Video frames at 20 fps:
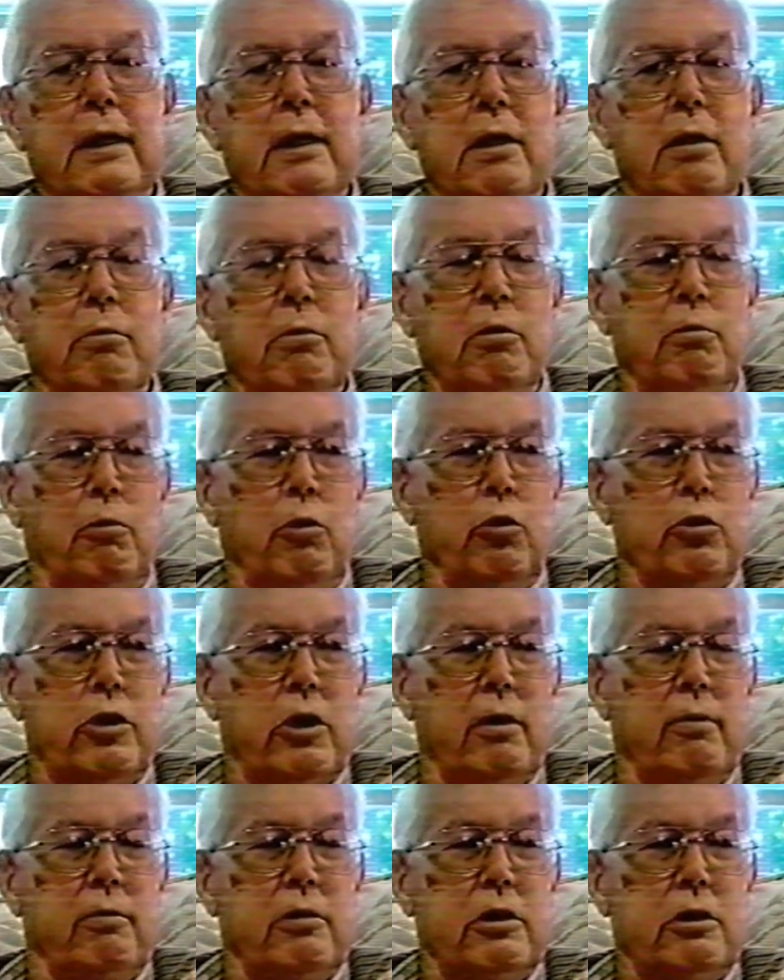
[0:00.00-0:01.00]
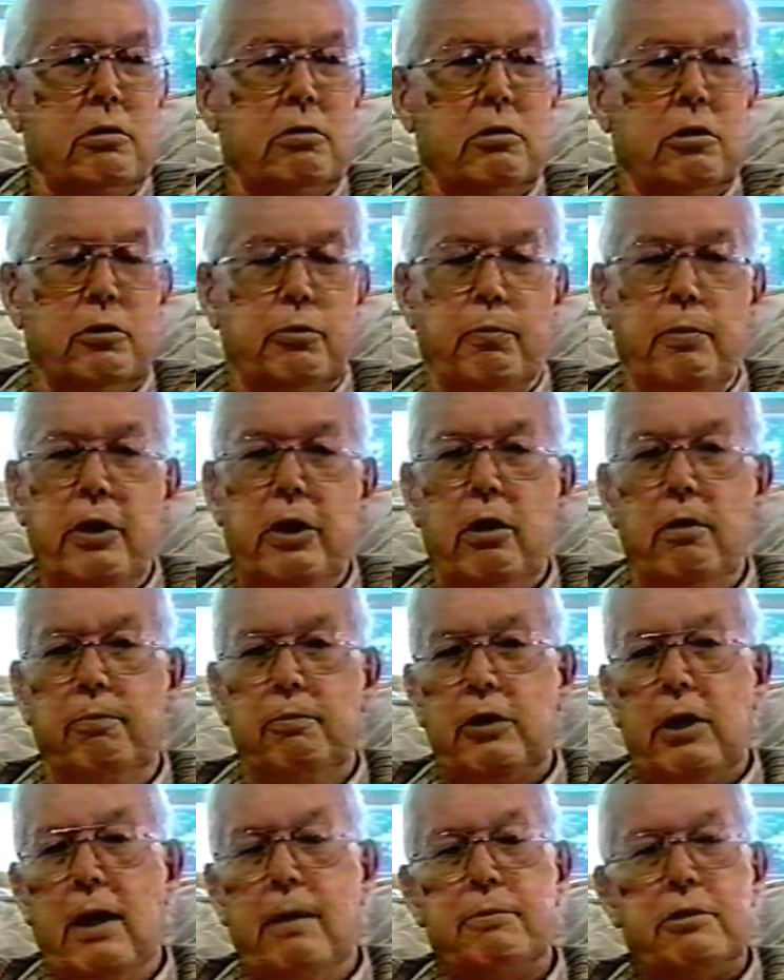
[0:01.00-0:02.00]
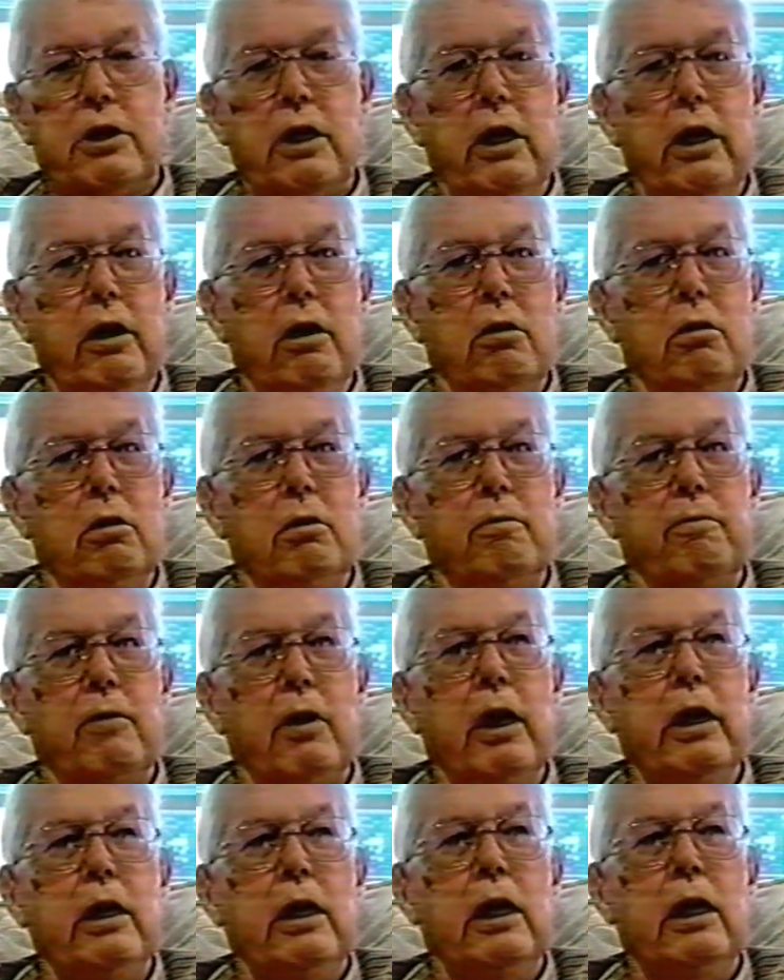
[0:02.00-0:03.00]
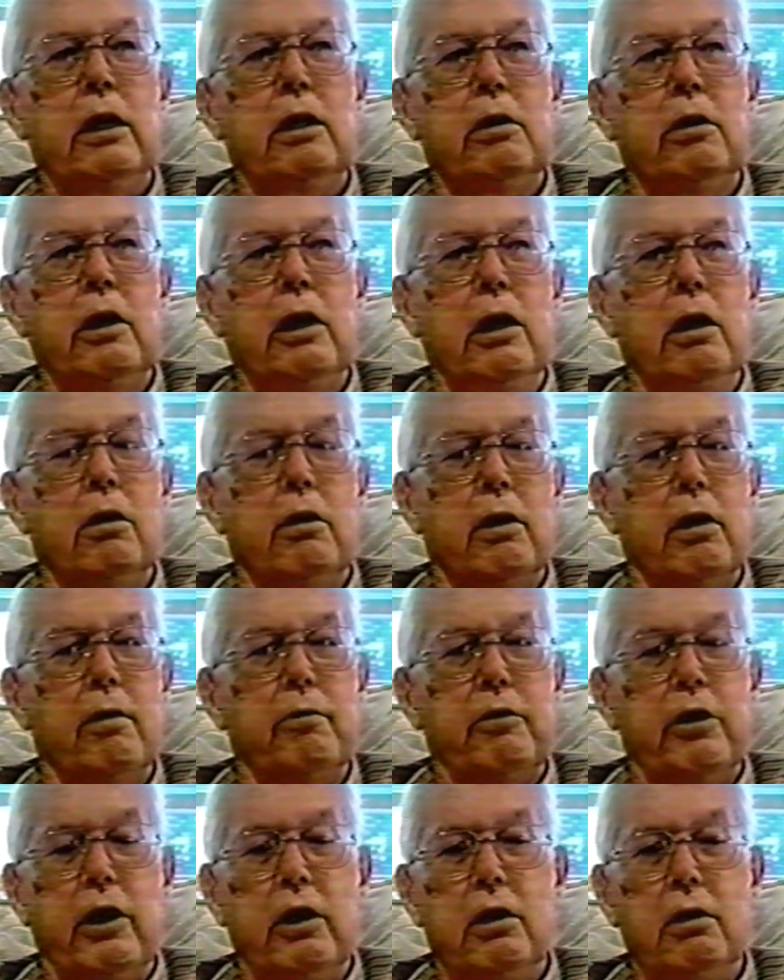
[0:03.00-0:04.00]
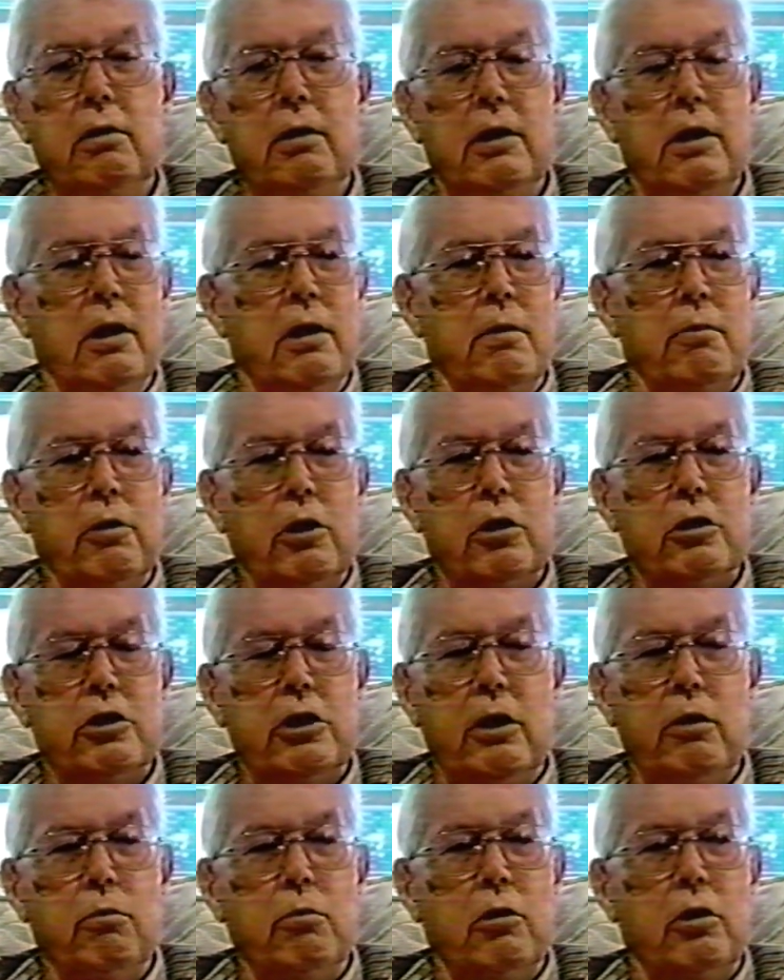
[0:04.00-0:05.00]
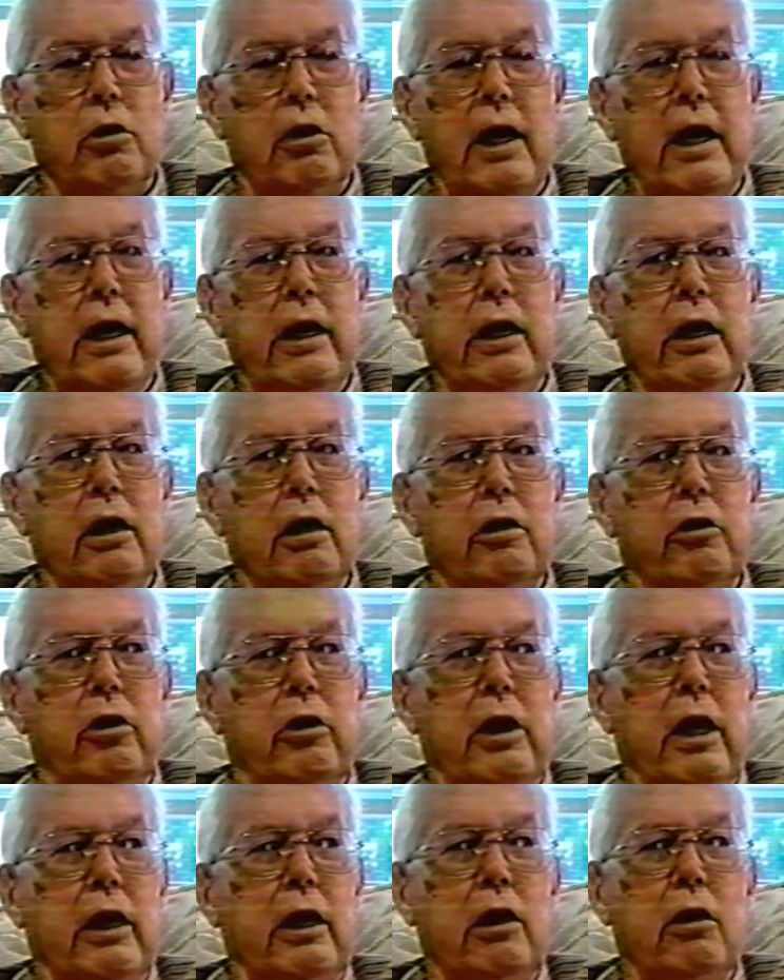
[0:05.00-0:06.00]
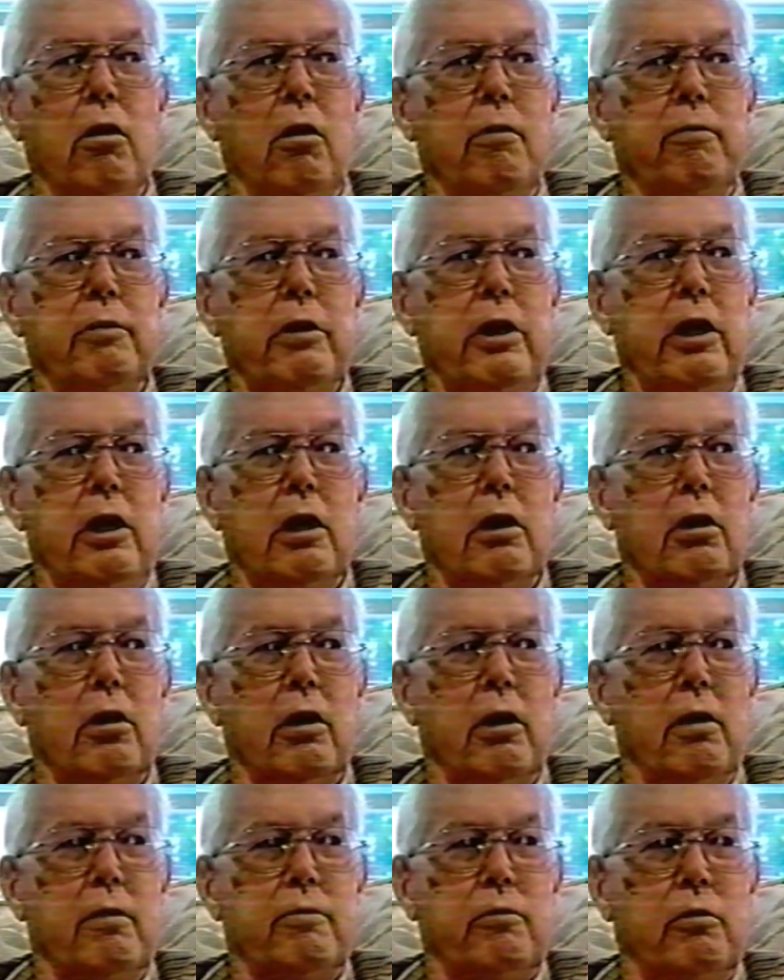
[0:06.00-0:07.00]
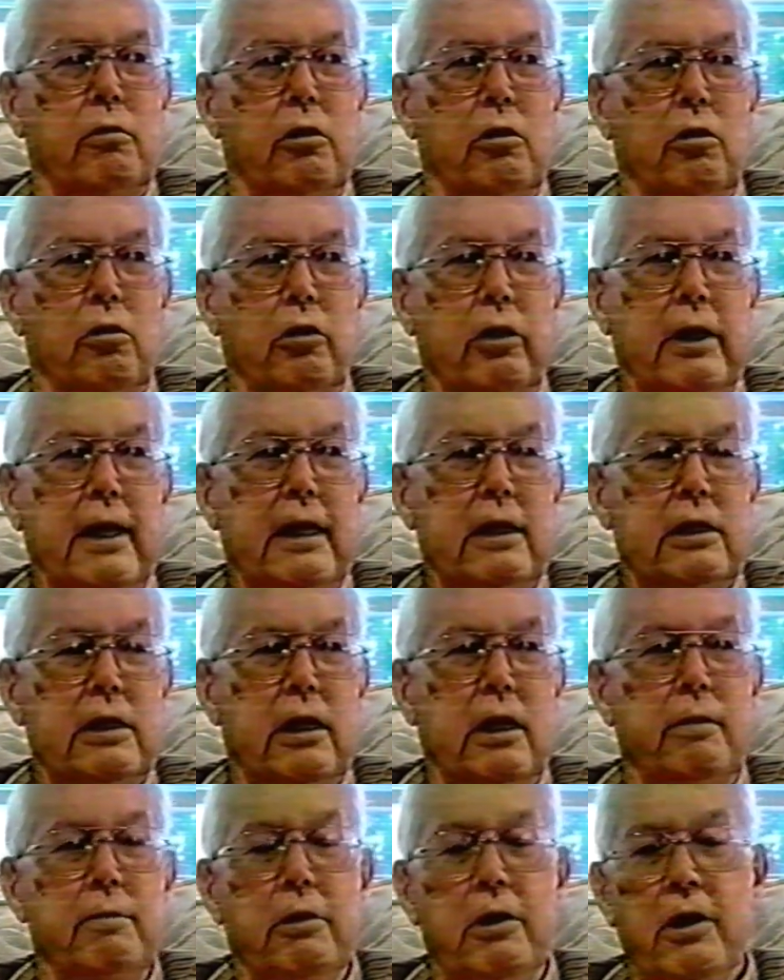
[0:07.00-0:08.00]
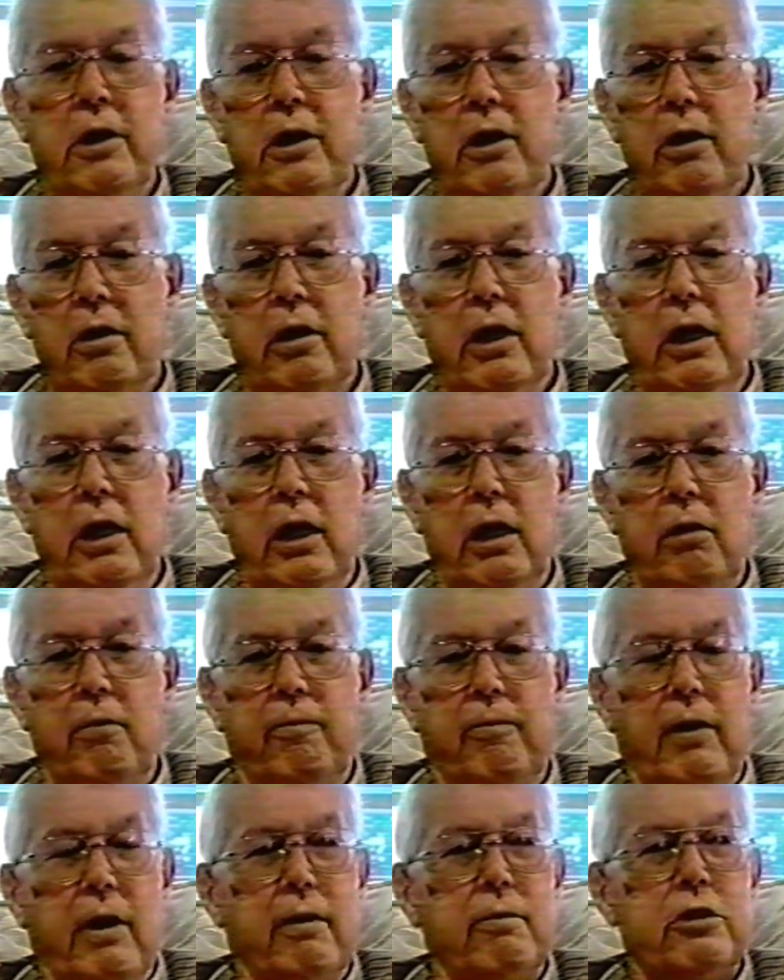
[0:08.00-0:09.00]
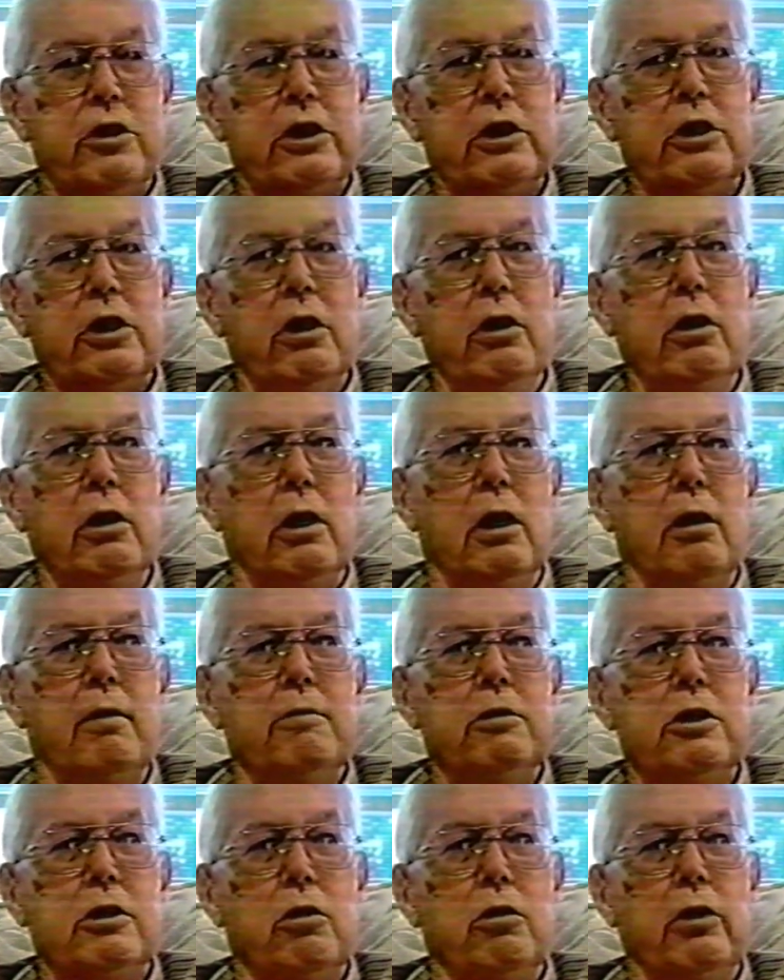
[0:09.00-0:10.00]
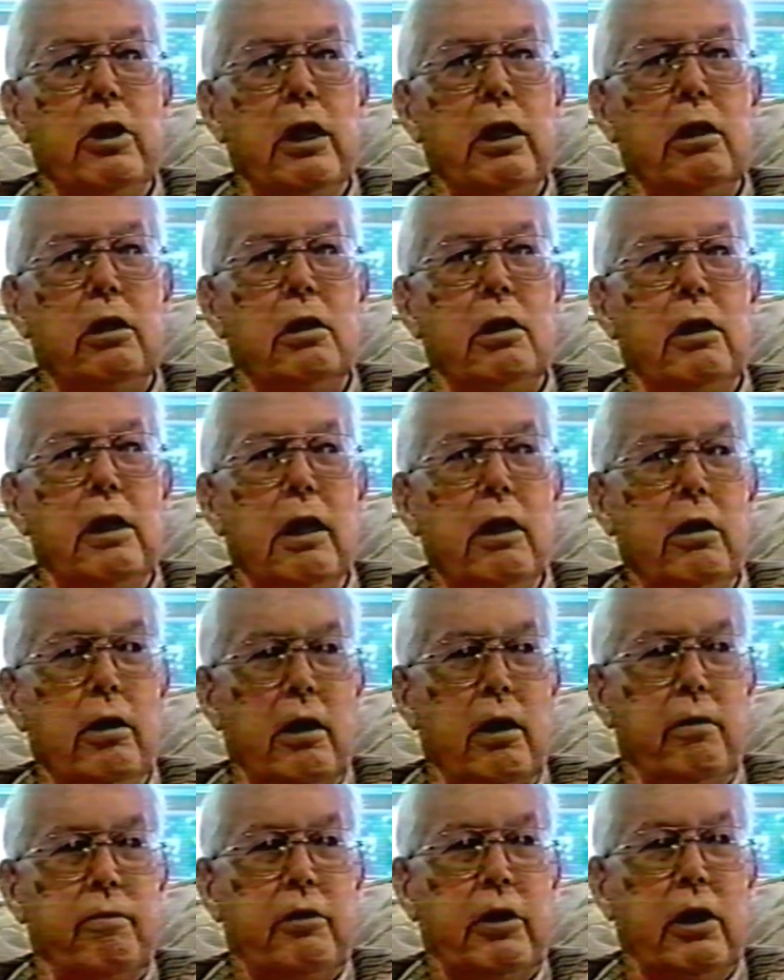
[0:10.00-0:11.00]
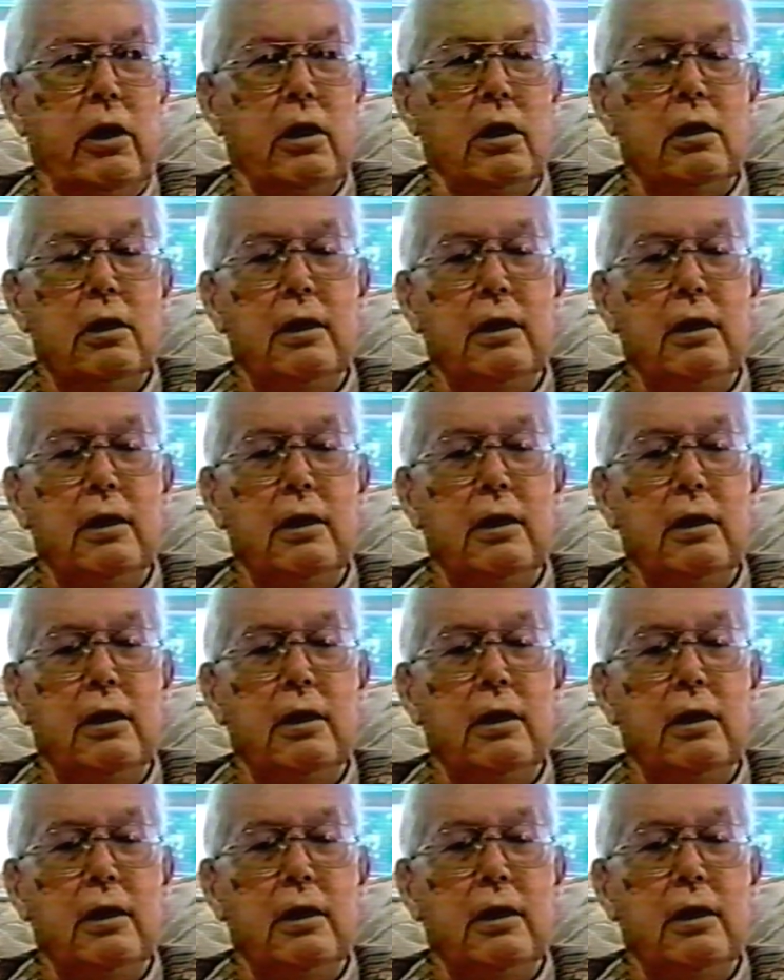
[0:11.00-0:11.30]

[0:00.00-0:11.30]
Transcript: But most of us spent up topside on the flight deck of the aircraft carrier because they weren't landing and taking off any aircraft during that time. They had 500 or 600 of us on that aircraft carrier.